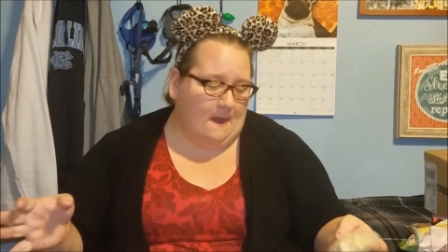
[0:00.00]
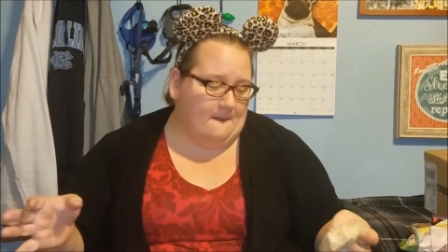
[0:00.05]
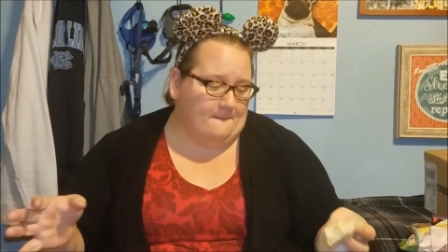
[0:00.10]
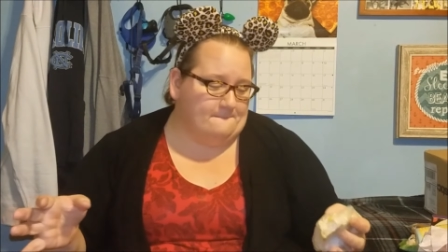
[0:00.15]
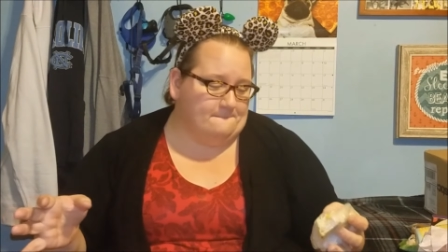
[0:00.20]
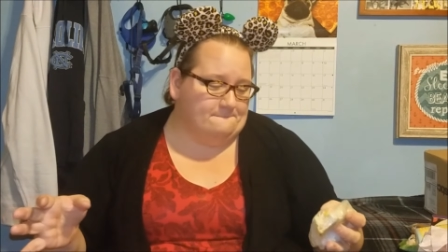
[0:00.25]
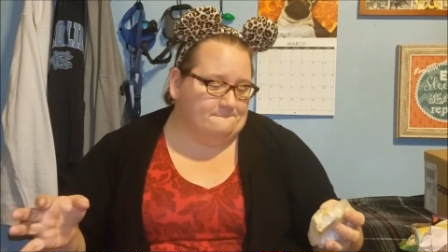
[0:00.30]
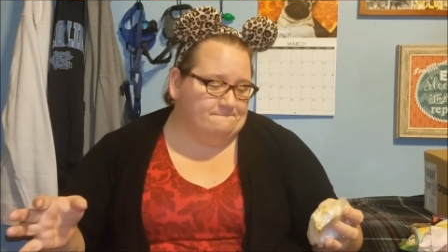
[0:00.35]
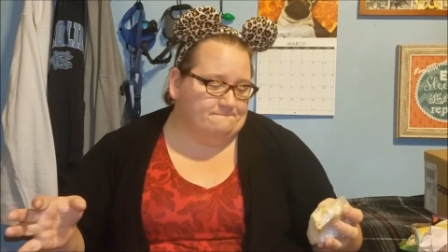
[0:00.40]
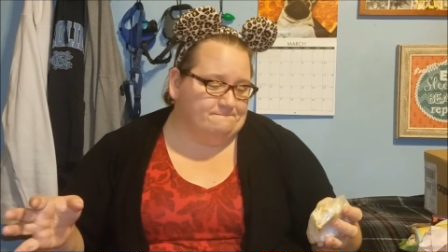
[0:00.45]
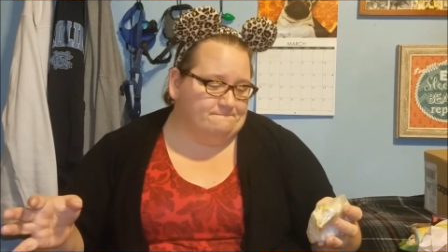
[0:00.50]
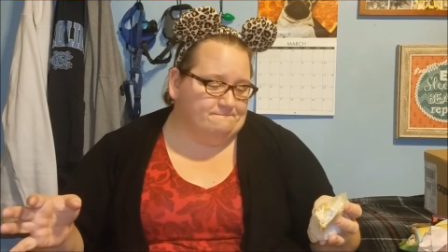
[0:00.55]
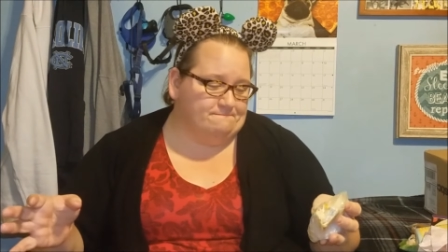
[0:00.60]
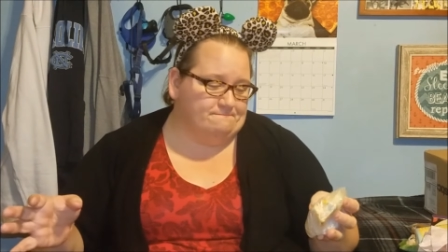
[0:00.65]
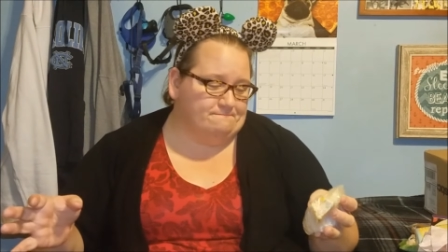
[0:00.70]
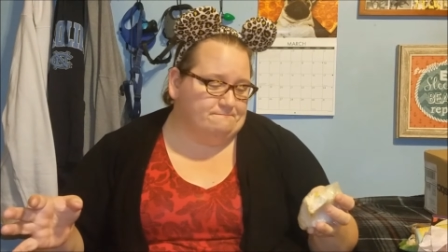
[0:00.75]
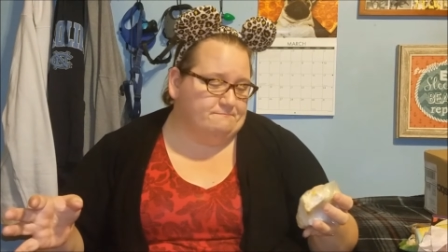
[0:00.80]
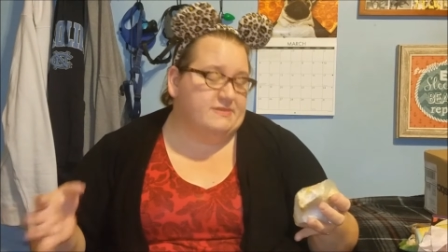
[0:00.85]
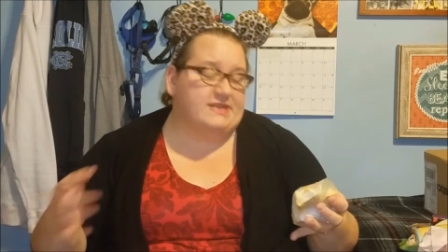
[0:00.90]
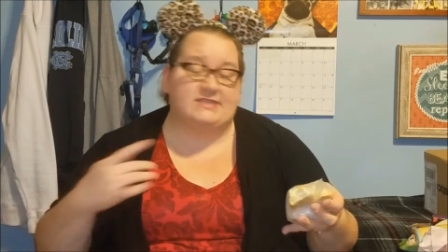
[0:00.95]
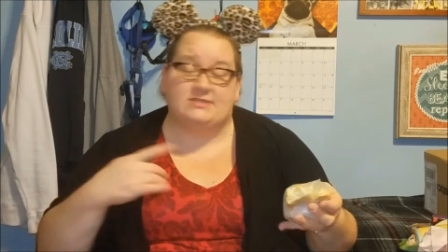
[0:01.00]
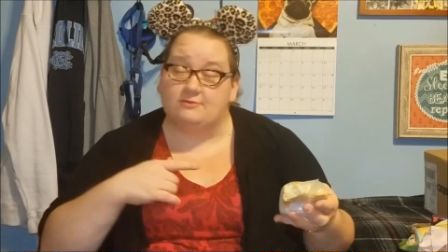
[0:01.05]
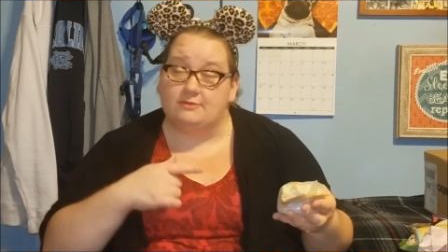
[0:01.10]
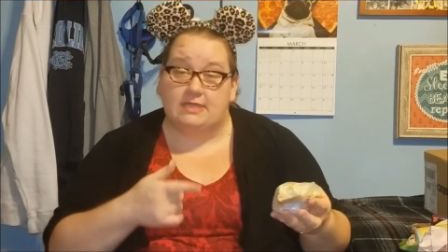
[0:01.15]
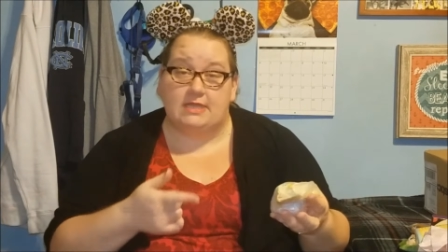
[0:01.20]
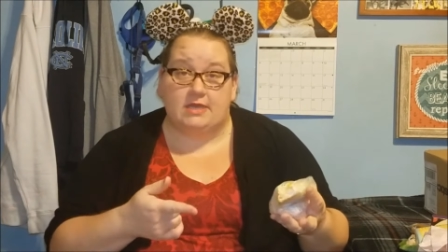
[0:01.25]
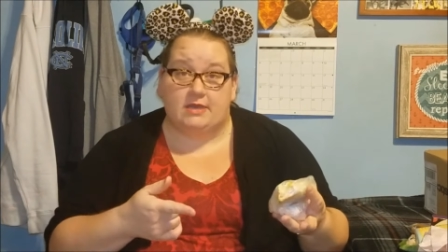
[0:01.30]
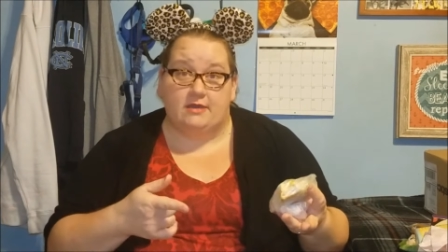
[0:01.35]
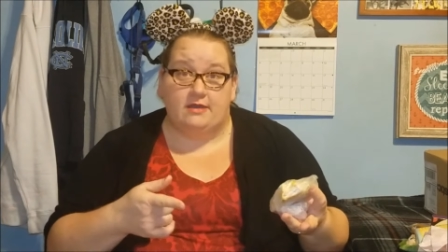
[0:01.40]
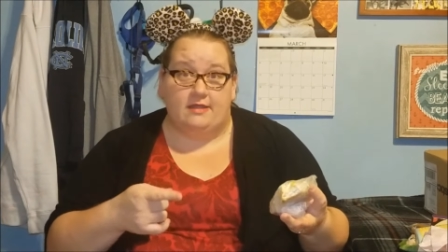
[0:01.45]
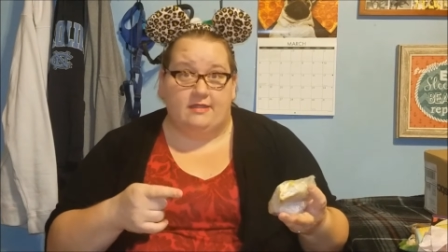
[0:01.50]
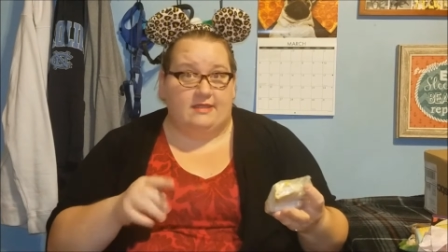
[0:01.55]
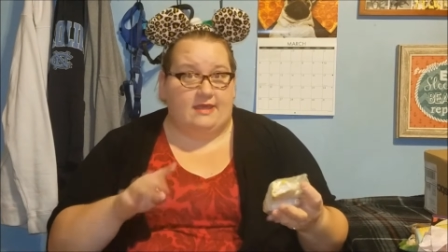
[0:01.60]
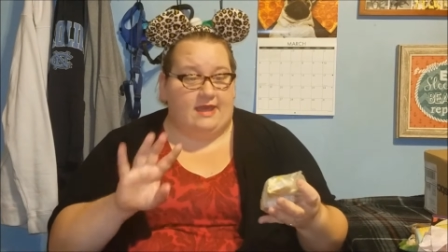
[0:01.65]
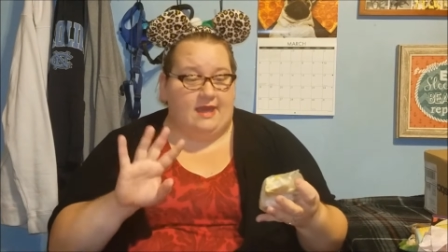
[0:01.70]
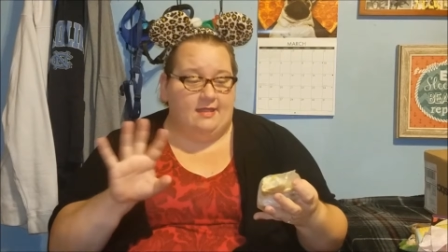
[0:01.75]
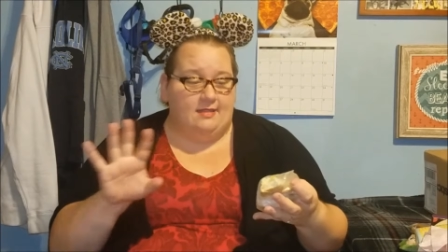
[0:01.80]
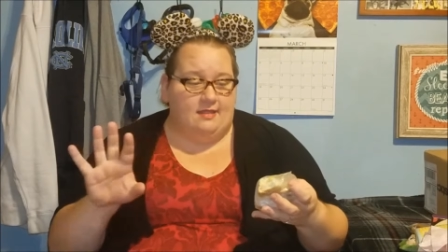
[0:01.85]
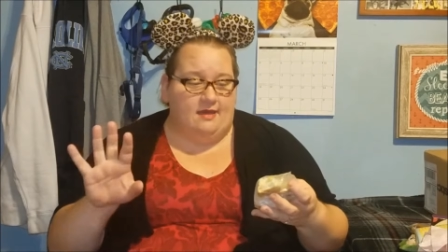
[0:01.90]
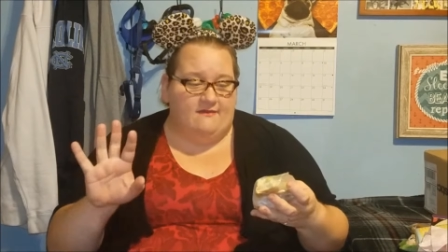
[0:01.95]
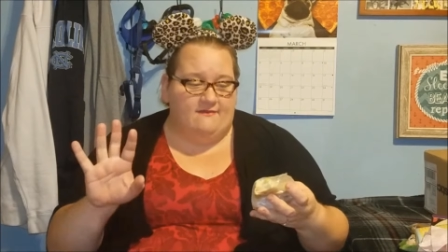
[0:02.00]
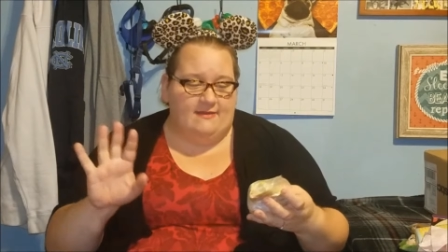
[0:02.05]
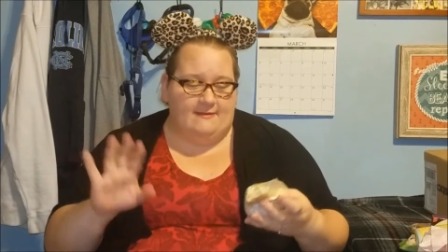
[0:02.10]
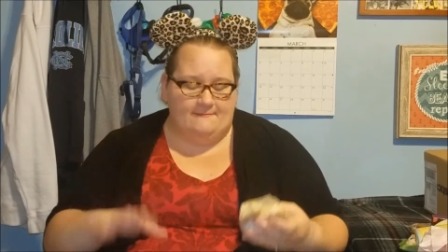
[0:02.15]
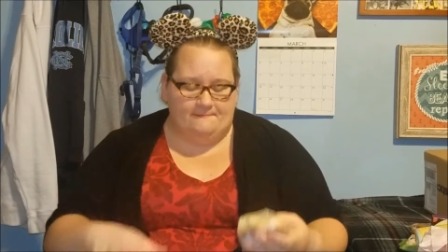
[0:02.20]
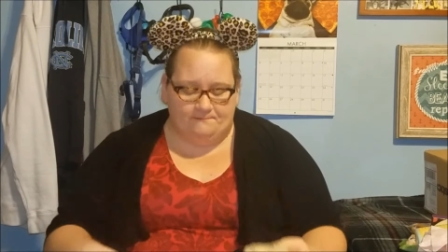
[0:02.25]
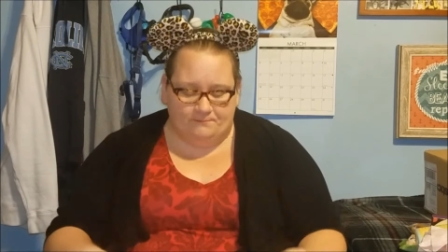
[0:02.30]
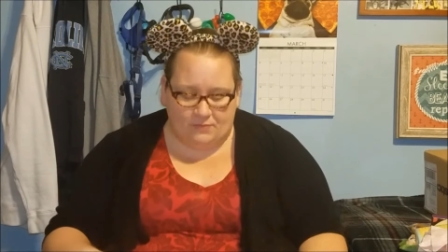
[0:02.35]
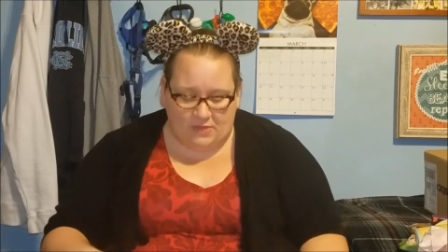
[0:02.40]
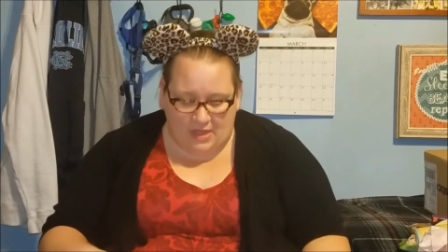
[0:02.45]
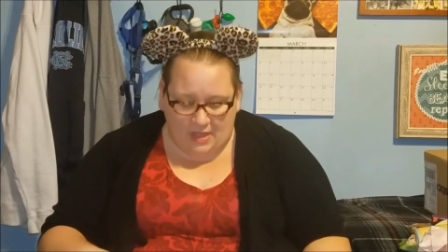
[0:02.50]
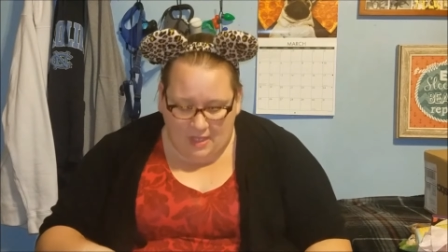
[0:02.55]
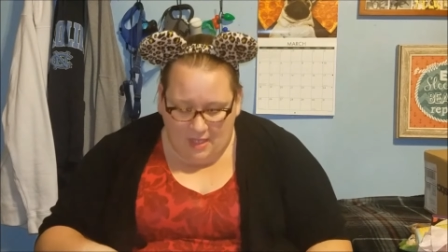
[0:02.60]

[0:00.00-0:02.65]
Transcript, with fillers: Um, but it's really good. Like, I love it.